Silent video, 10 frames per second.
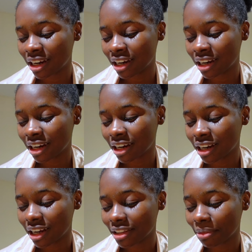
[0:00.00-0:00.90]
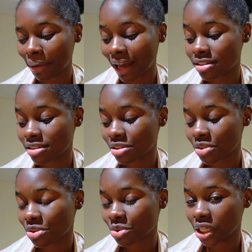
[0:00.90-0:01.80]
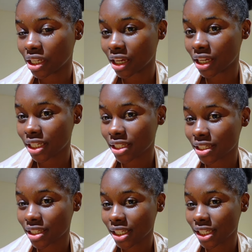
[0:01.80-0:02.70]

the past three days